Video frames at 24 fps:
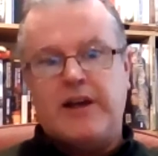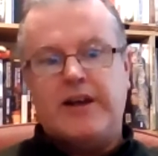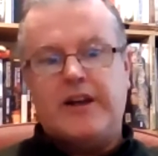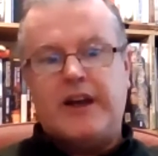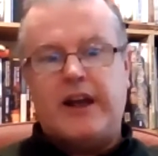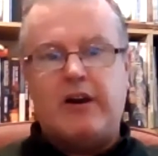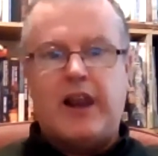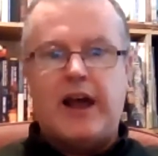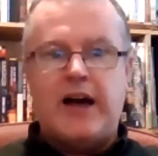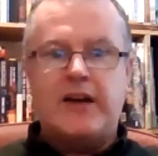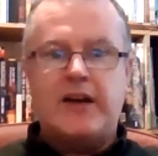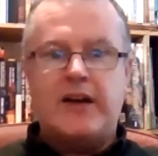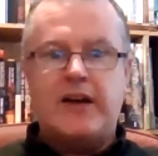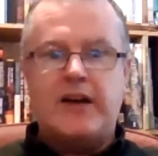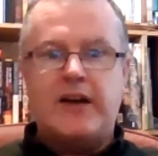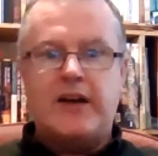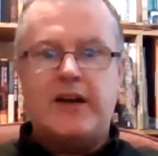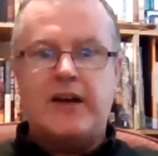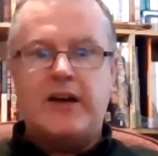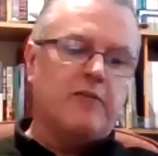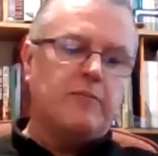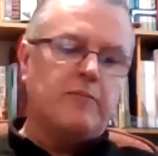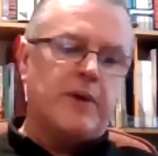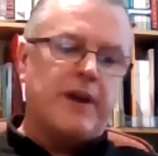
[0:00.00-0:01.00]
Now,
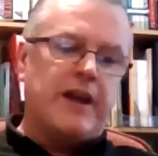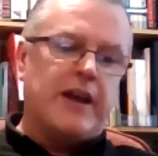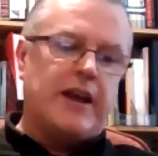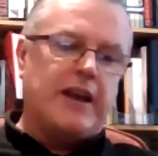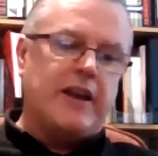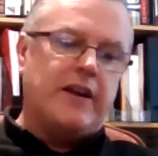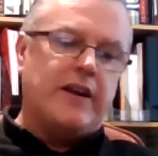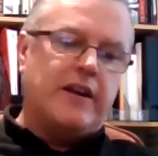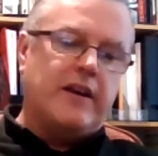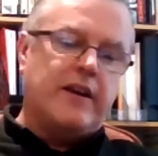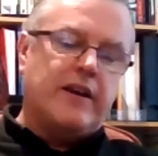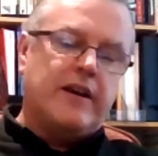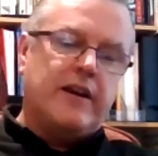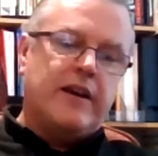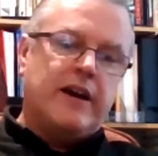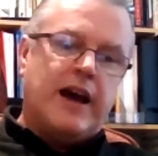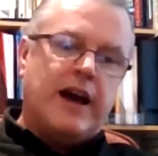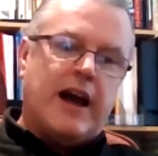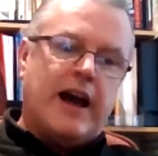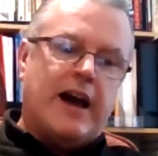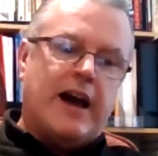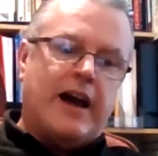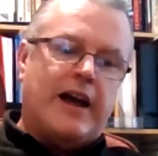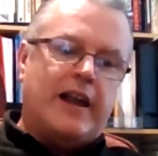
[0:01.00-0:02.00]
Latimer could have been
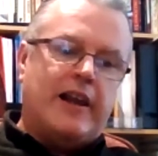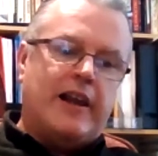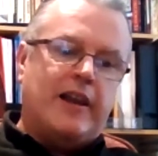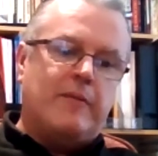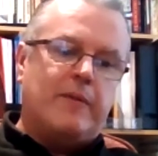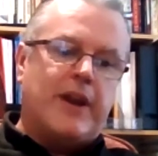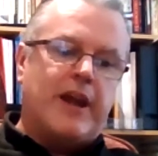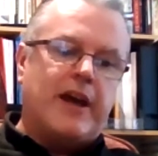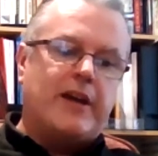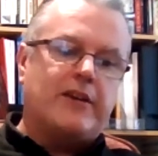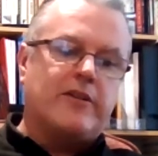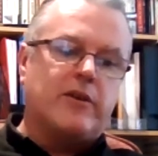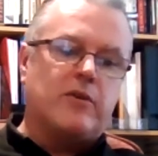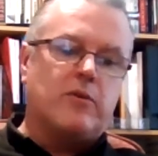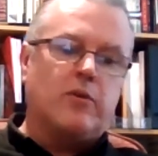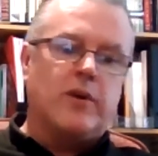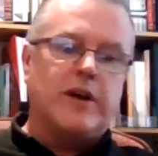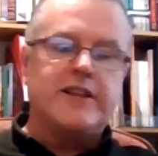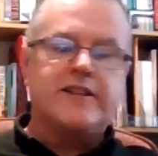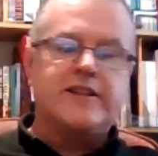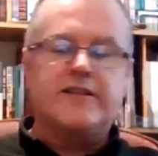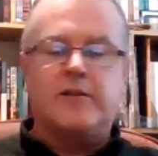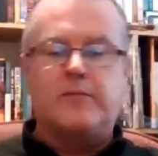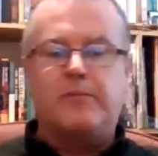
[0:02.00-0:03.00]
eliminated
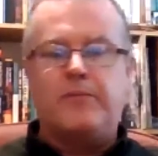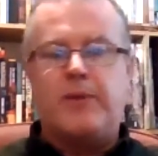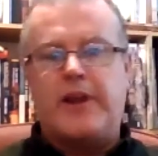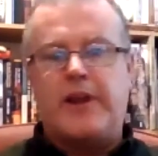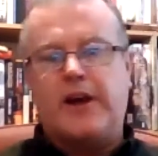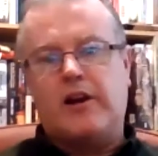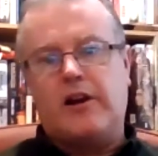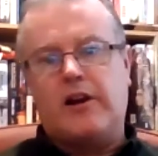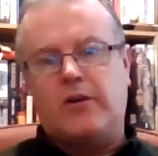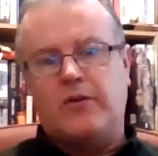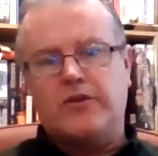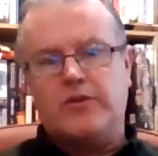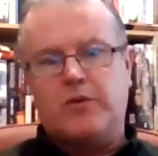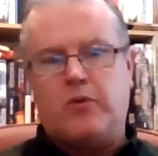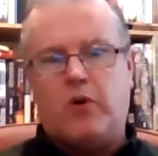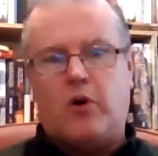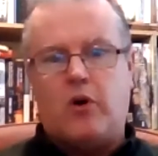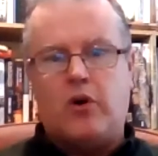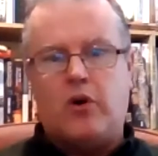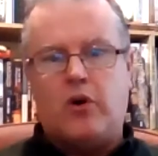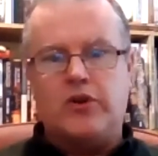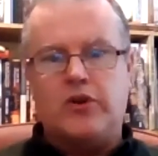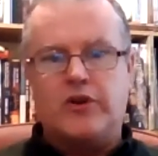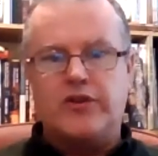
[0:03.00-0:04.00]
quite simply at close
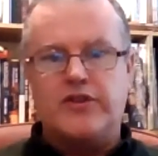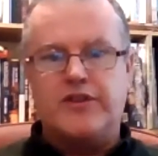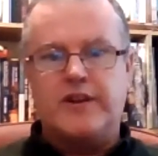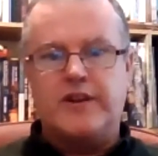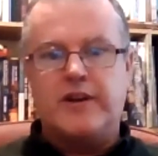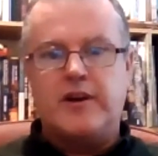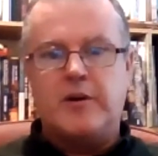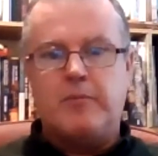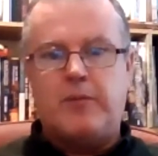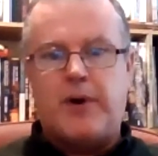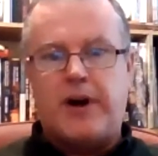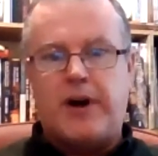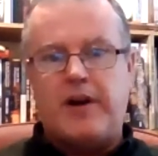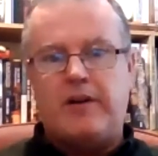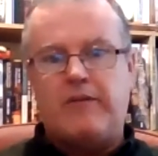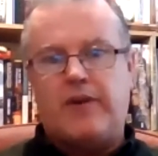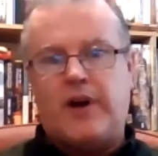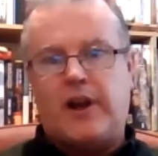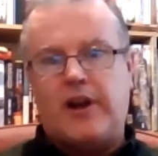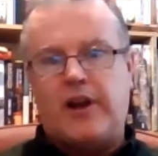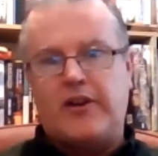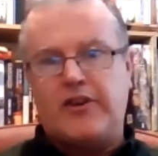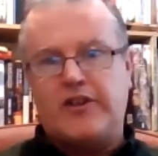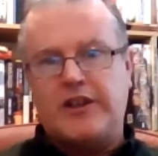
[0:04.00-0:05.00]
quarters by a
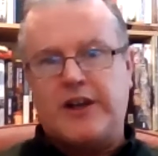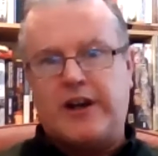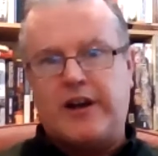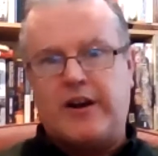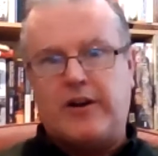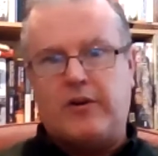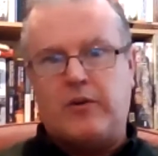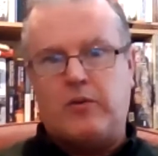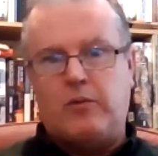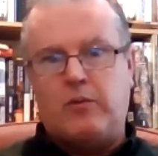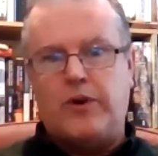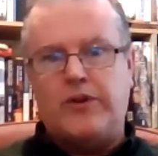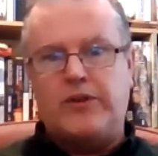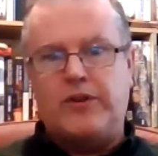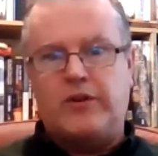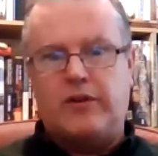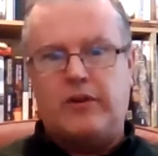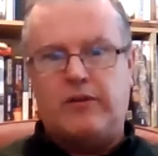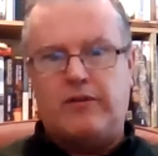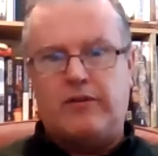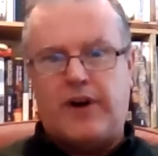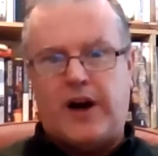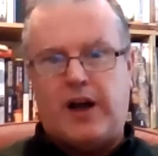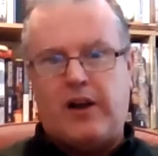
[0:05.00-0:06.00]
volunteer with a
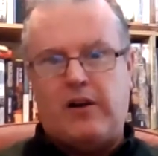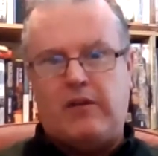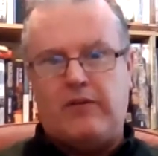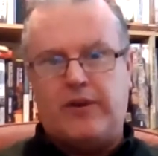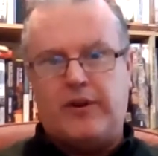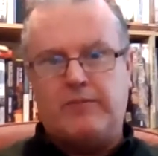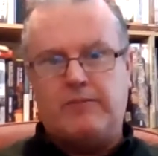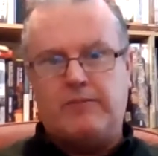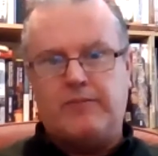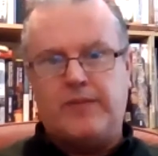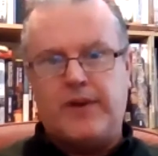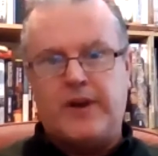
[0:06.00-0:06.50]
revolver.